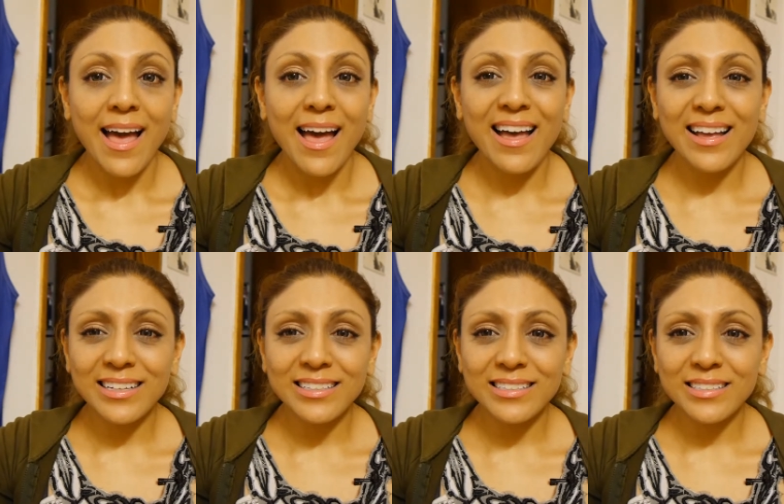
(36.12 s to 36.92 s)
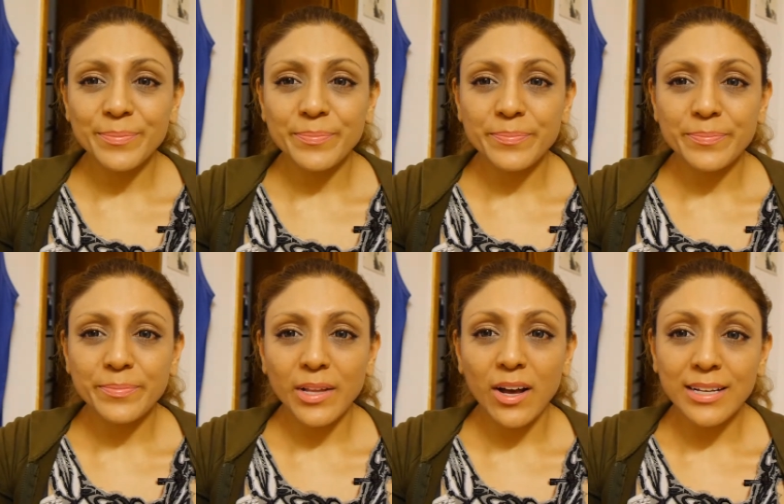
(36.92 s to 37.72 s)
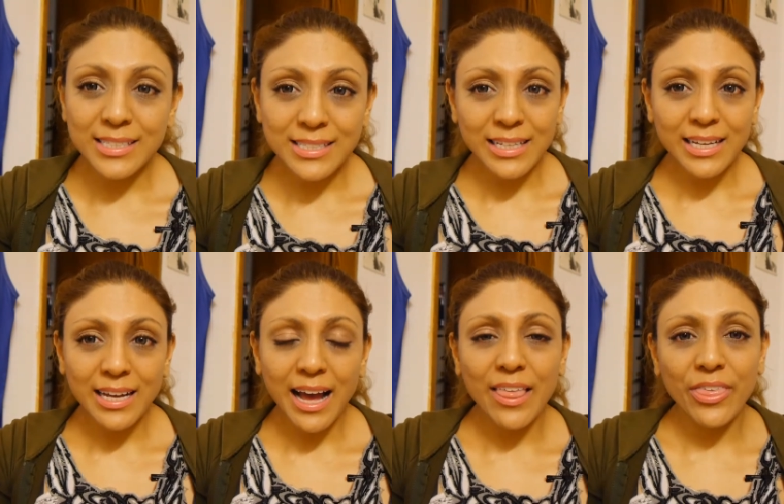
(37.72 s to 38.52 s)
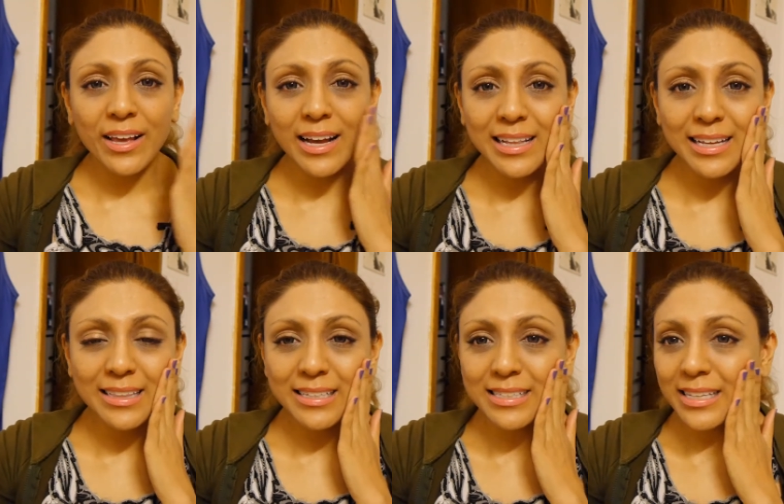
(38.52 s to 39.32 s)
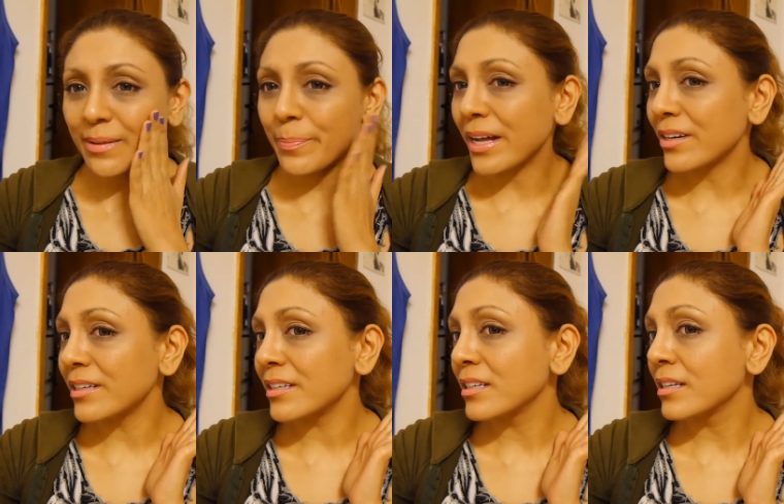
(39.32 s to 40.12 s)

And honestly, I think I like this side better.